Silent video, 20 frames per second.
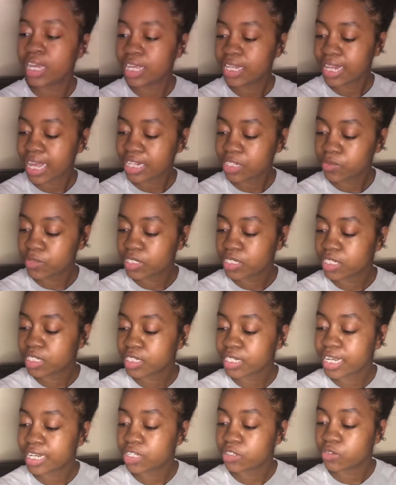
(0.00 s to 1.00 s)
that's what it looks
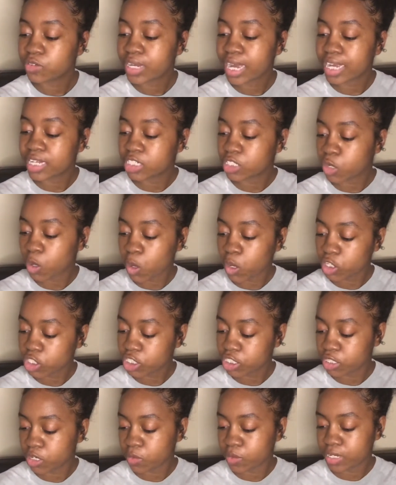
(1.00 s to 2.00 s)
like. You guys all
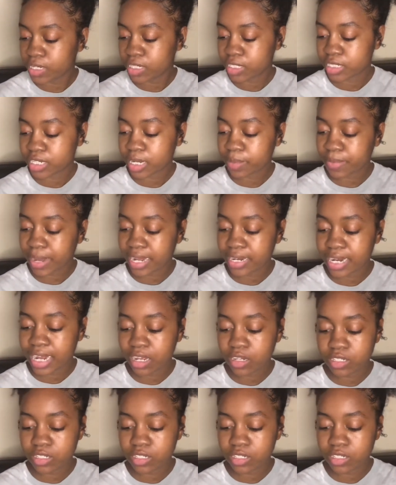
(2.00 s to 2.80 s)
should know what it looks like by now.